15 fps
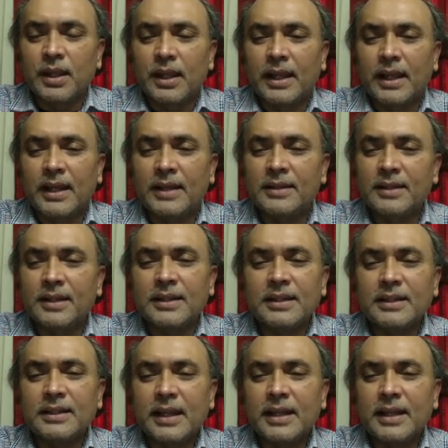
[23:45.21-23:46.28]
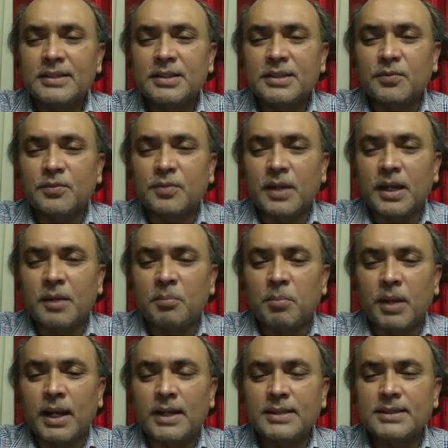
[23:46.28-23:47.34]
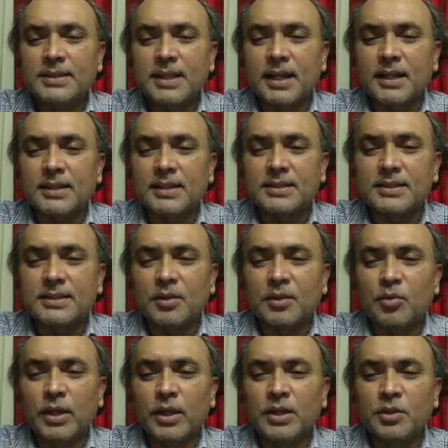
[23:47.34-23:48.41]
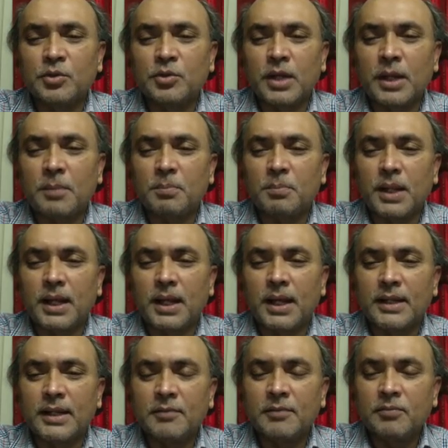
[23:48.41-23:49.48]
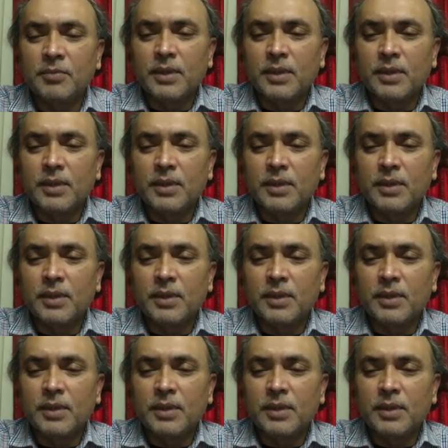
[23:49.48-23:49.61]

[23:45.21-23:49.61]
And in case of plant science, when you apply